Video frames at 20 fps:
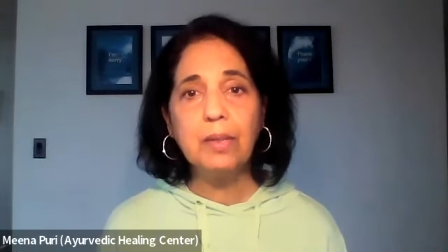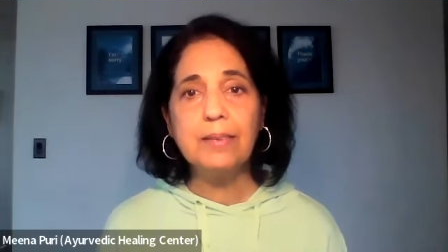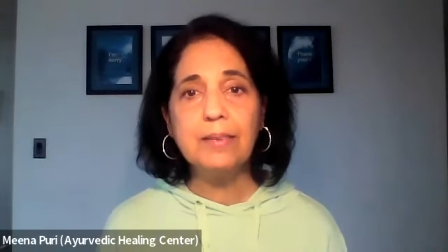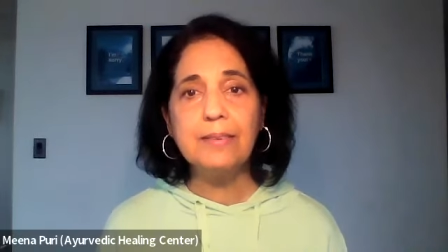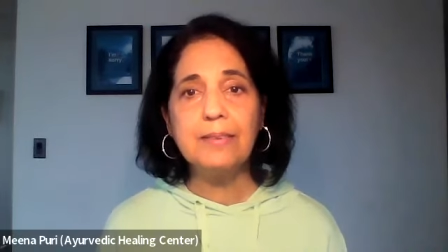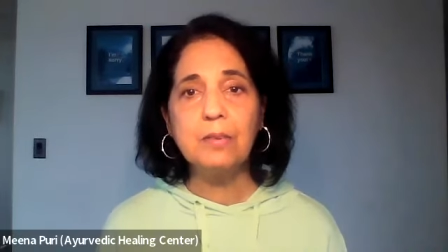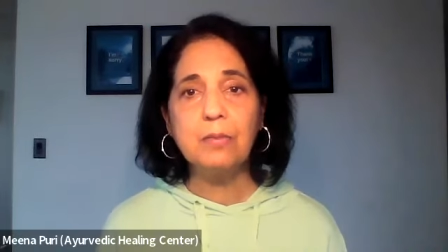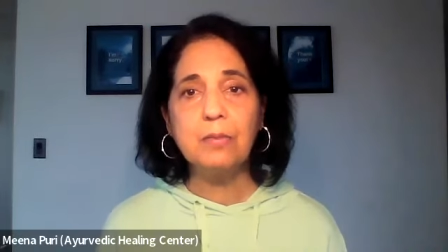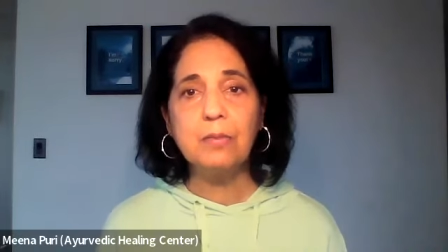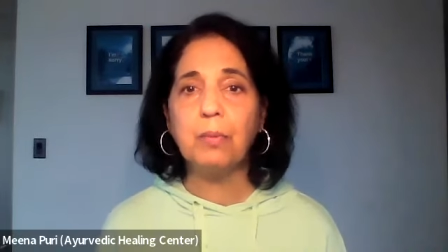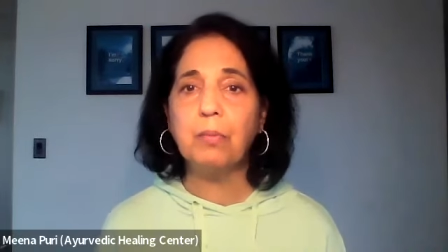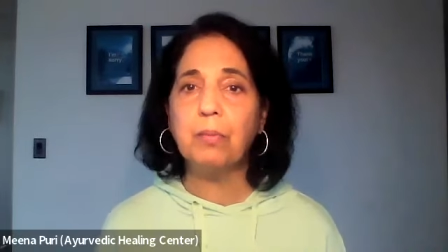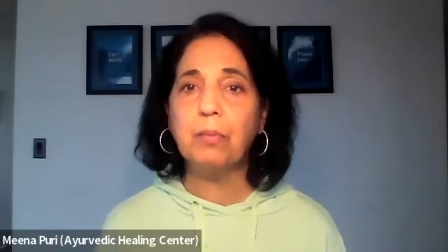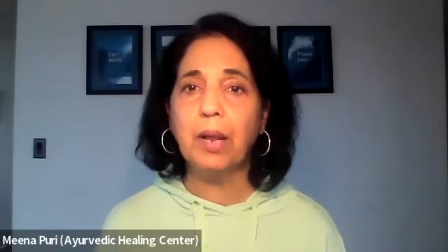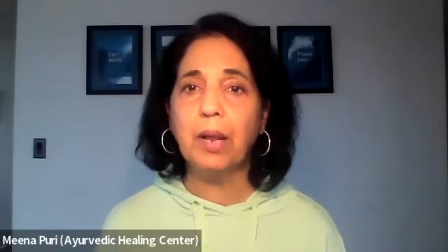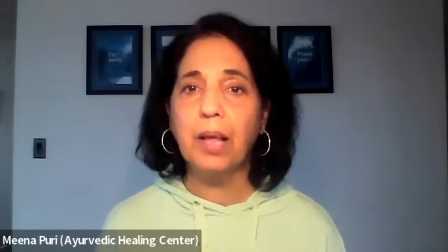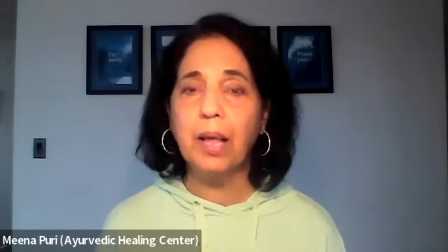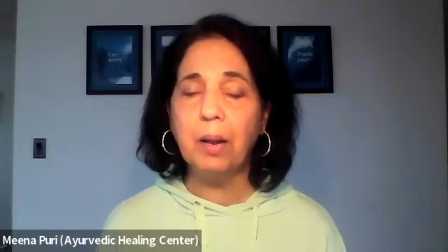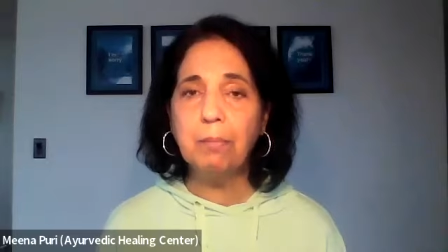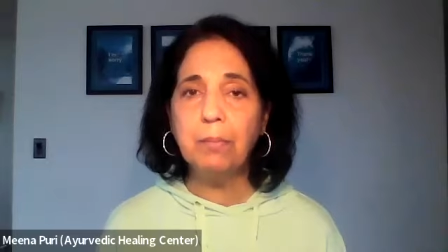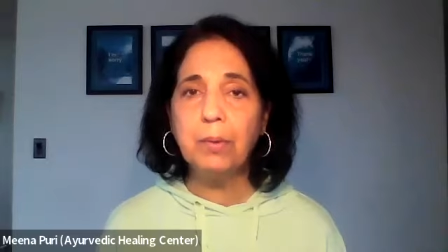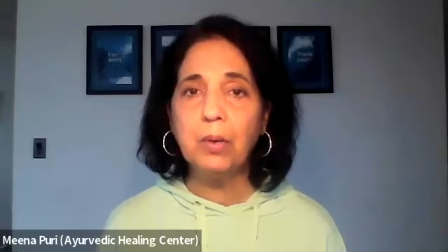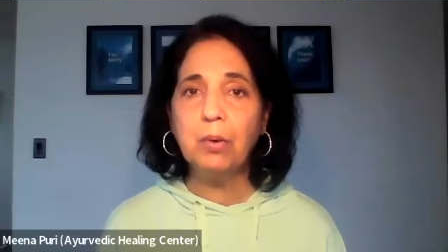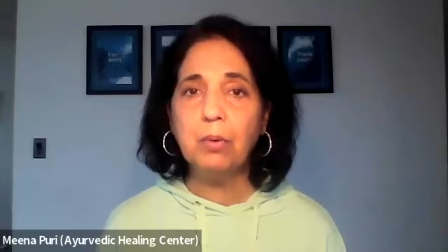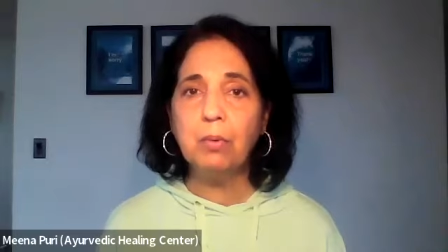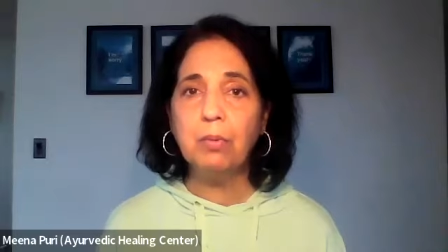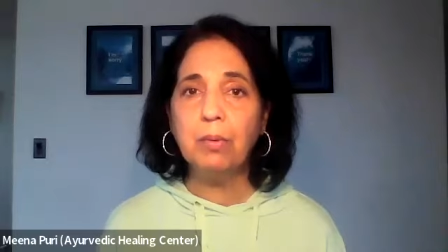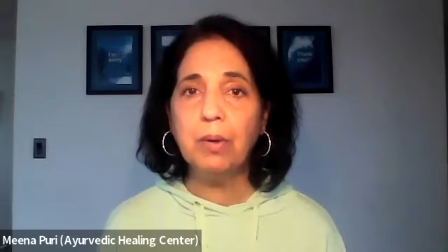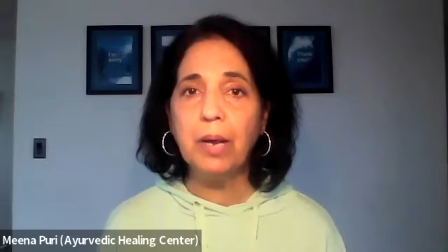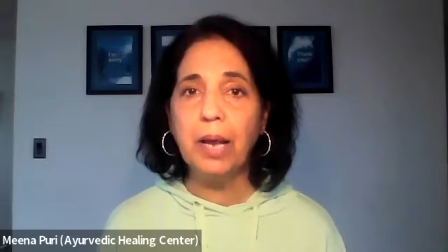This is what will help
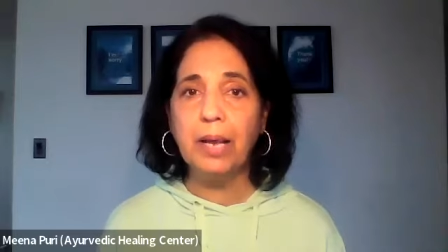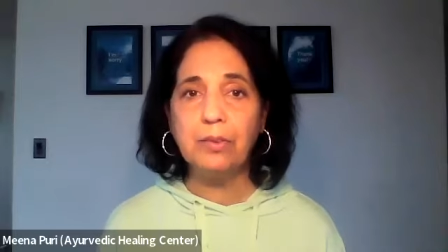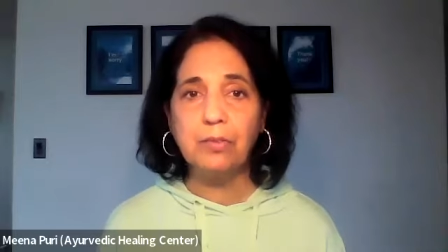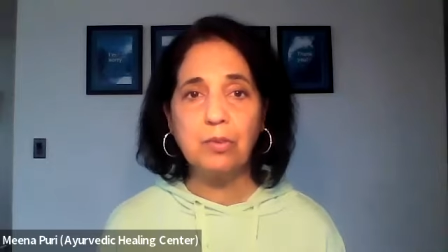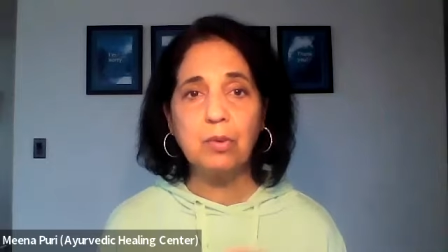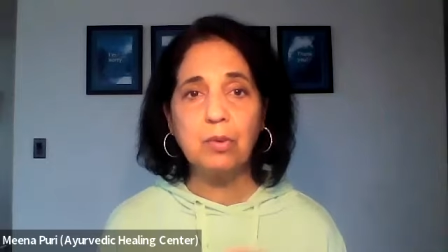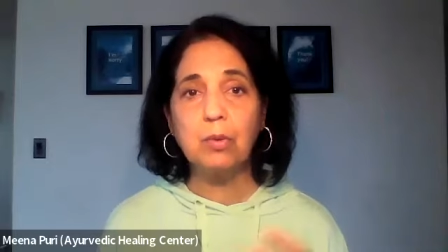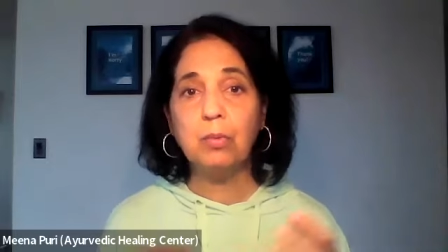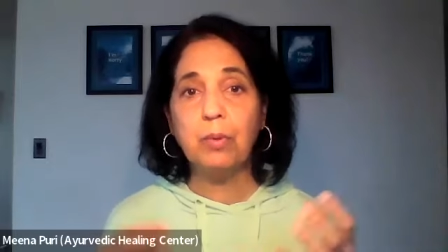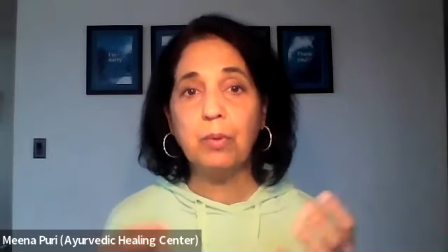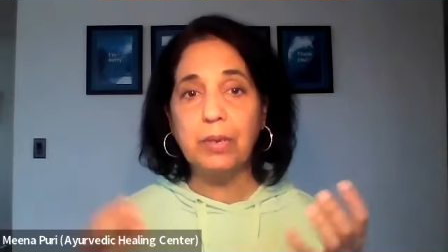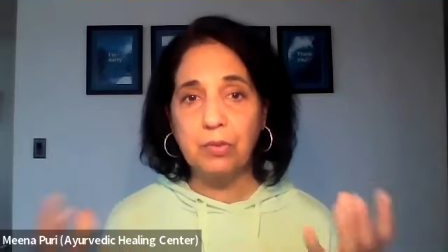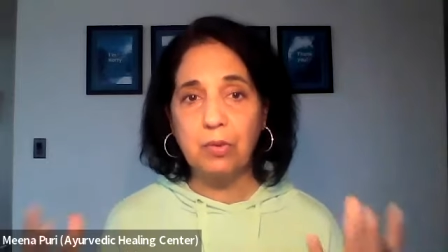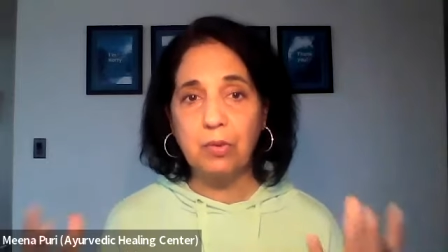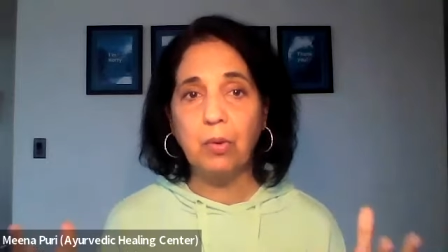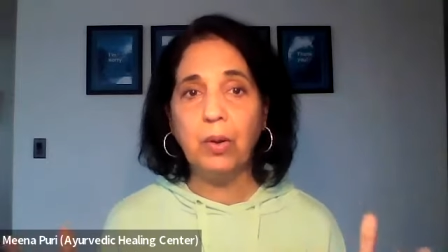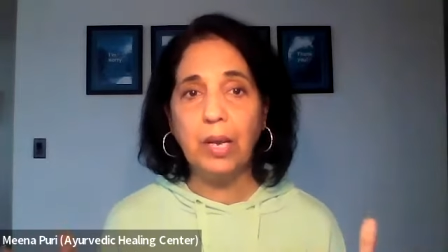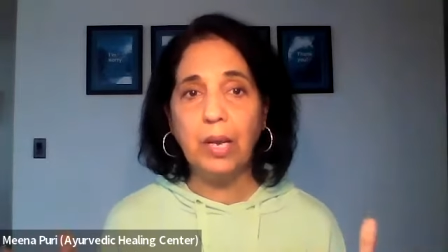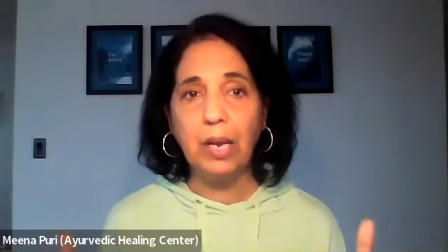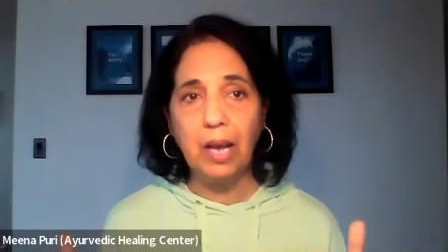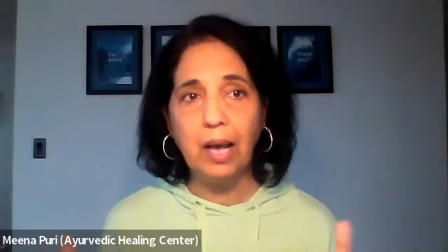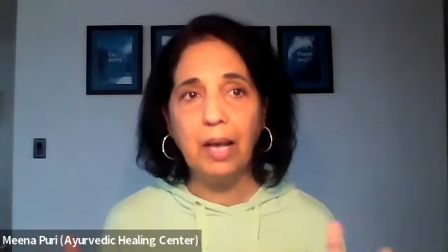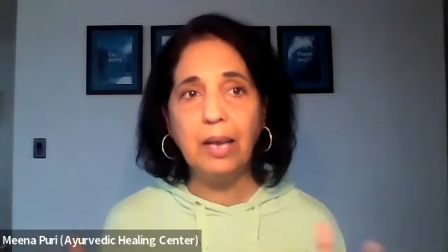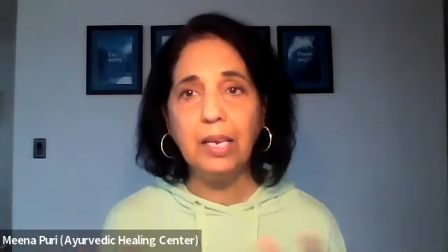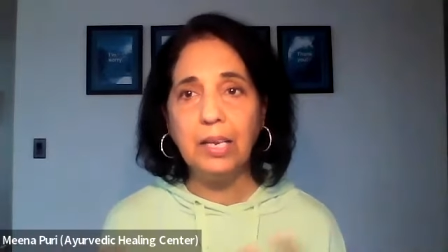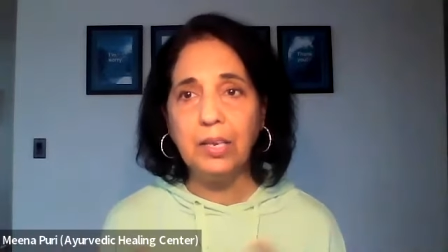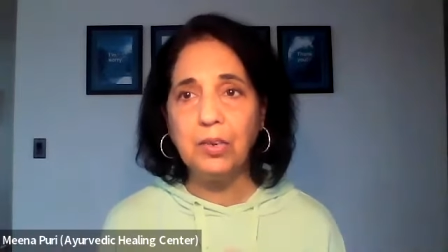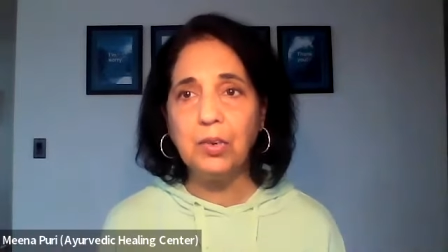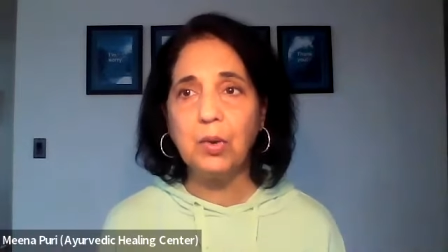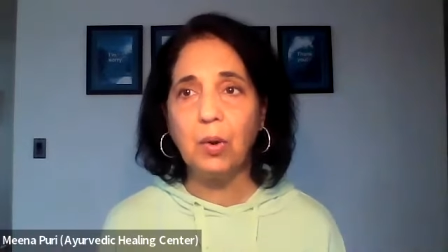you as to what's going
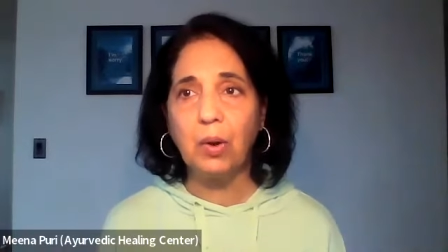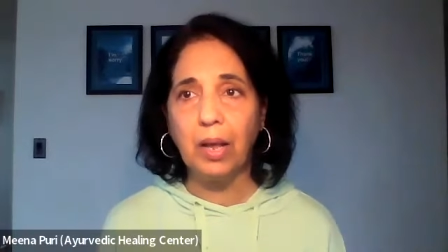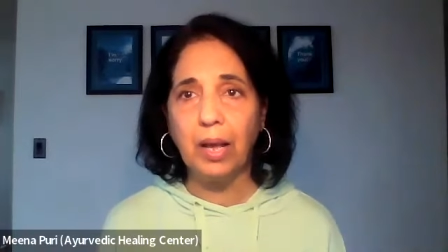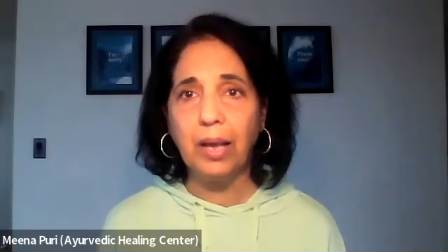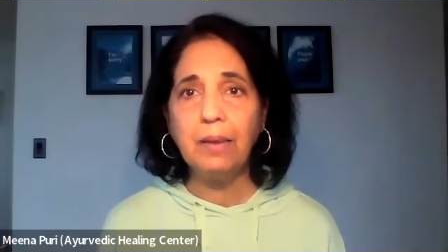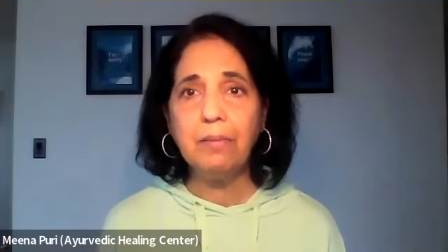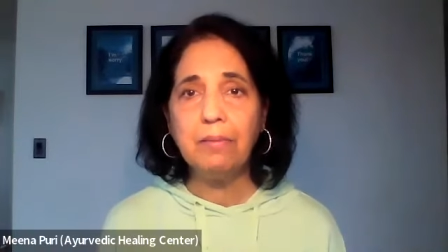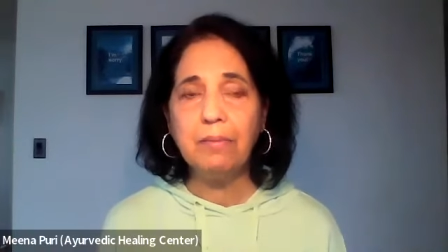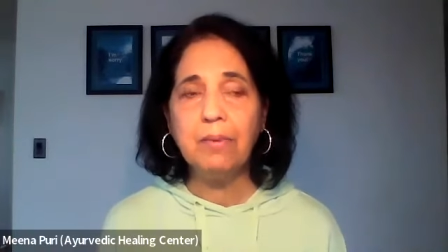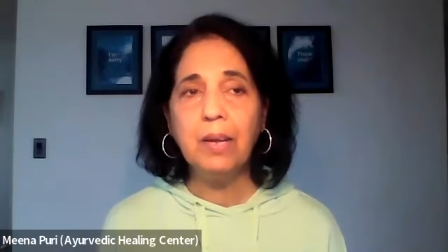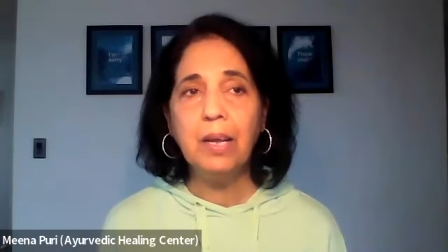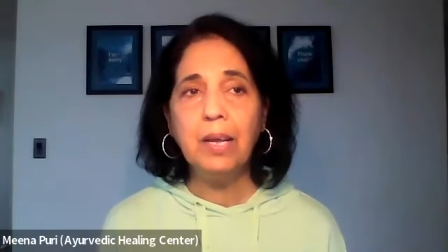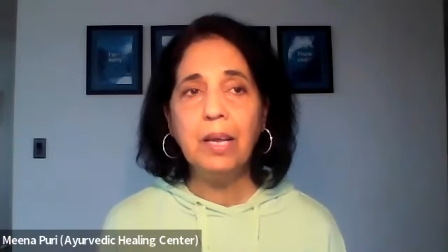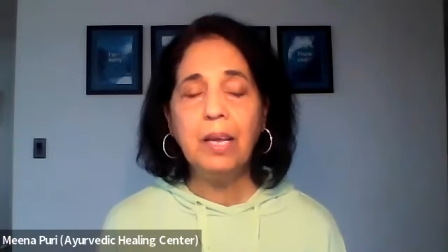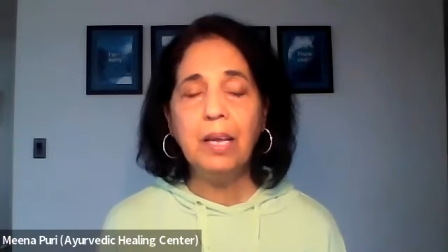on in your life.